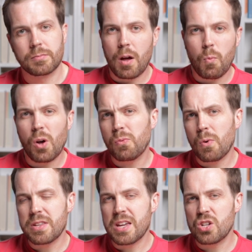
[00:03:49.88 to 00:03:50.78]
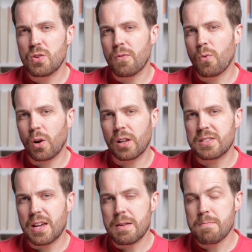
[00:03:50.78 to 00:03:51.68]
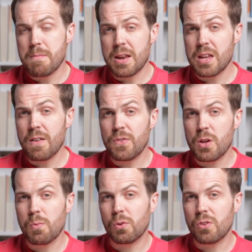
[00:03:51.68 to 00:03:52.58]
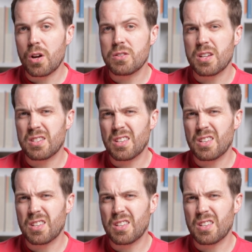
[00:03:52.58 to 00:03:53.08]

And whilst we're on the issue of quality, many of you will notice